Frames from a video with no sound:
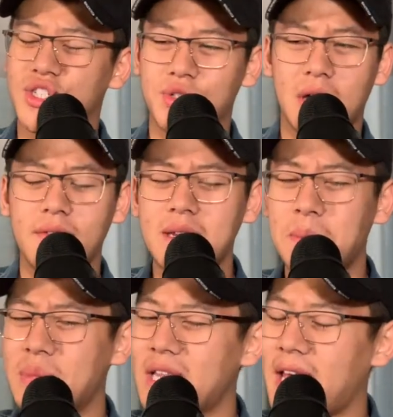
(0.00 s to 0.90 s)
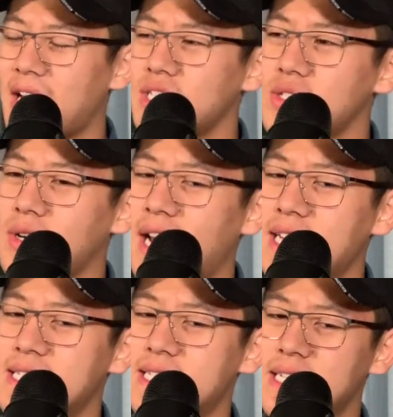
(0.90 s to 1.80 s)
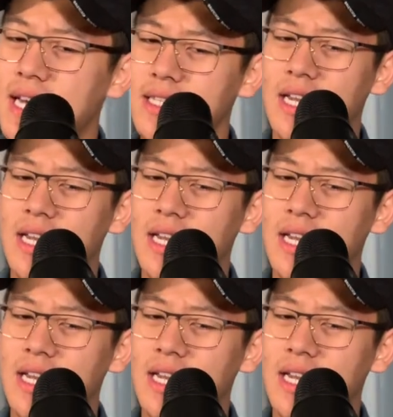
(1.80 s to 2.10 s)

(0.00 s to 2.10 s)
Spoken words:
do you have any plans or ideas